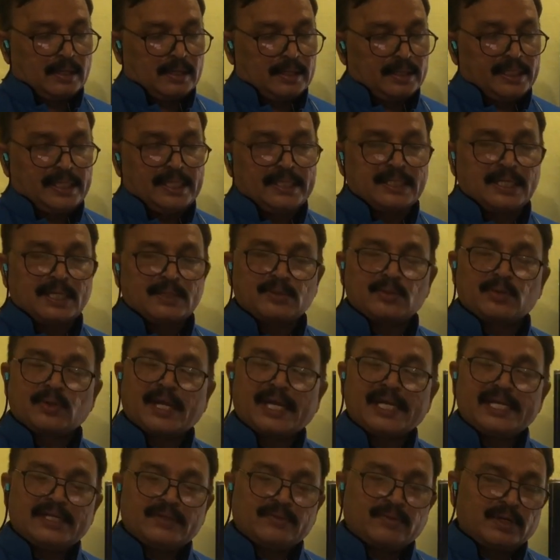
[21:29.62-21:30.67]
It is also
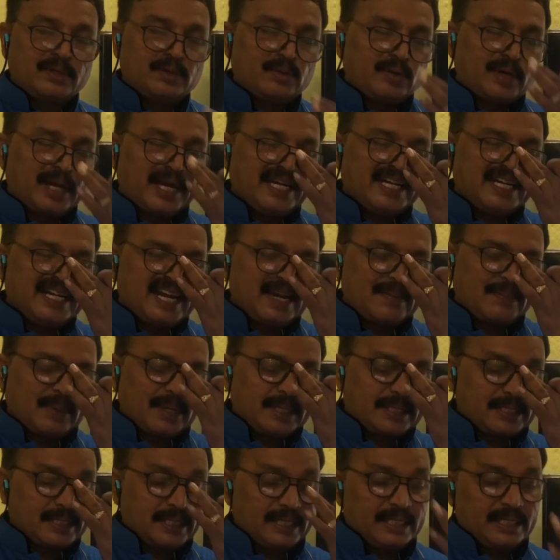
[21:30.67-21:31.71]
91 to
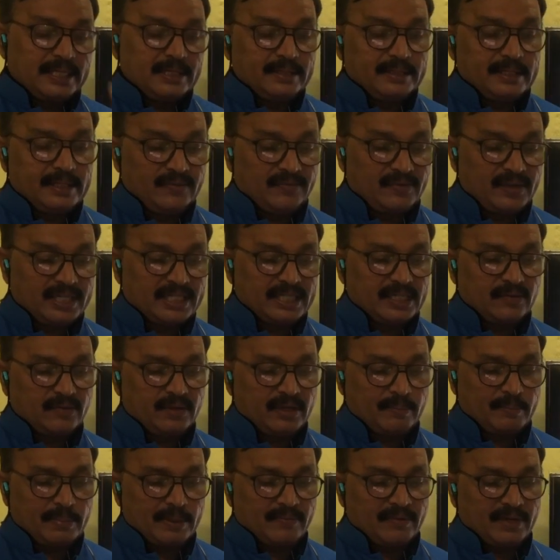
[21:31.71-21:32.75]
99% effective
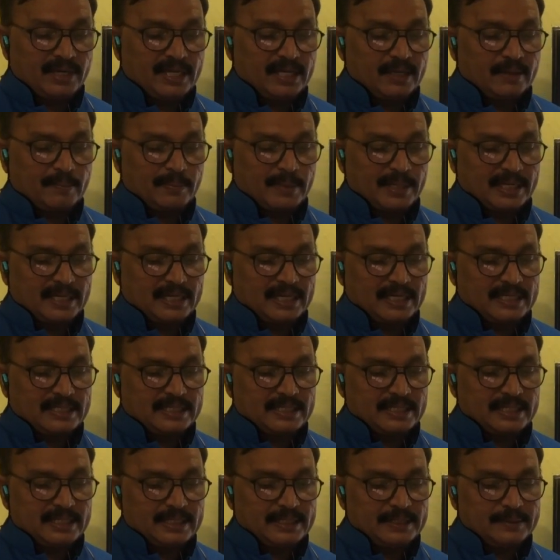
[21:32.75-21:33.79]
in preventing
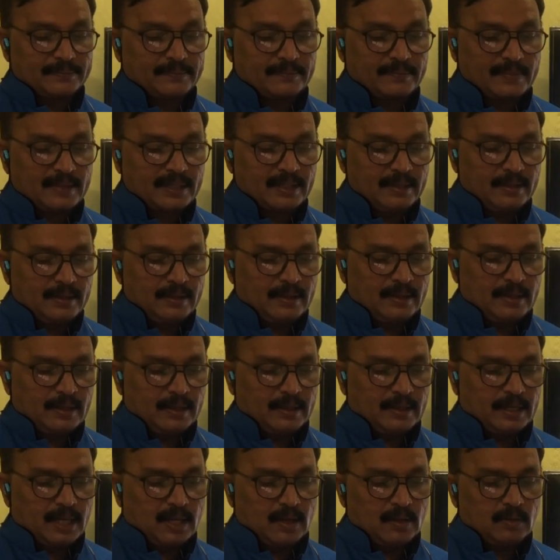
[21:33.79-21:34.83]
pregnancy.
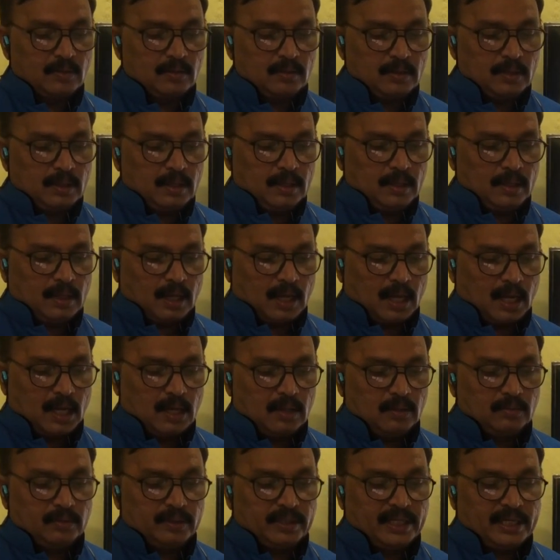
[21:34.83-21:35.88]
Now,
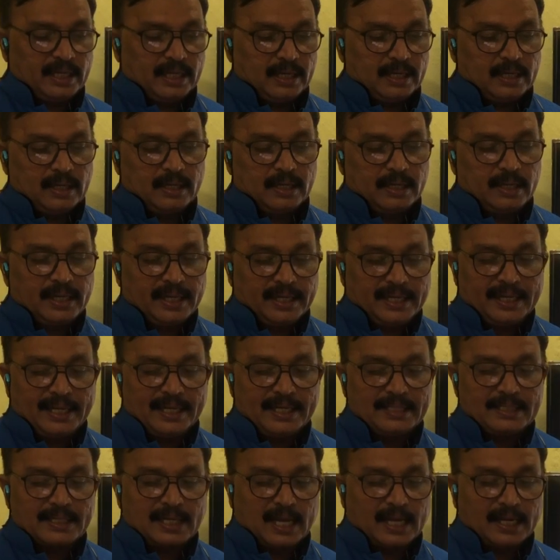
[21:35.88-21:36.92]
how it
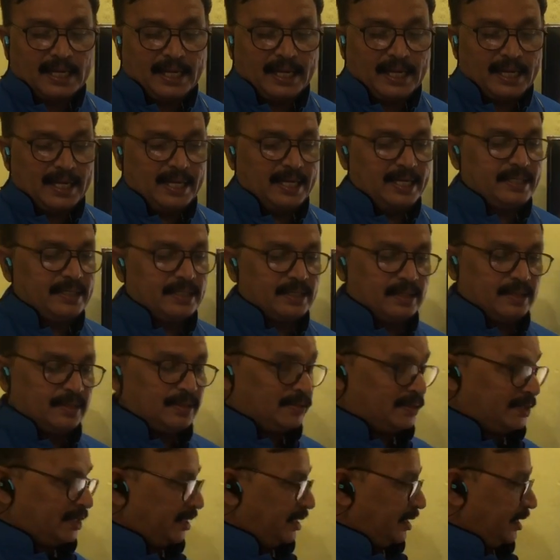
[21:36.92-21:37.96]
is arranged? You
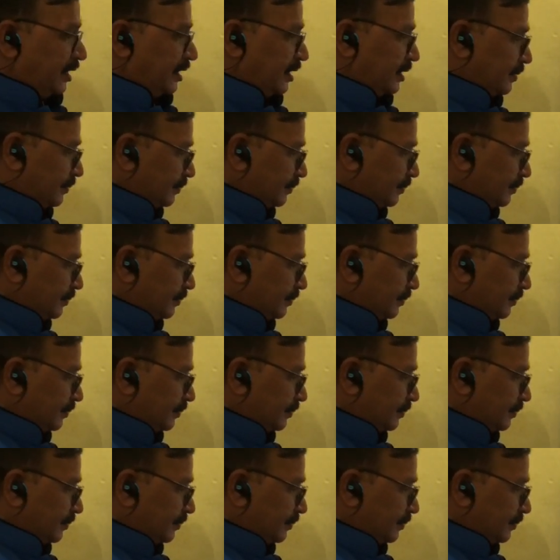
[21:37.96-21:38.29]
see here.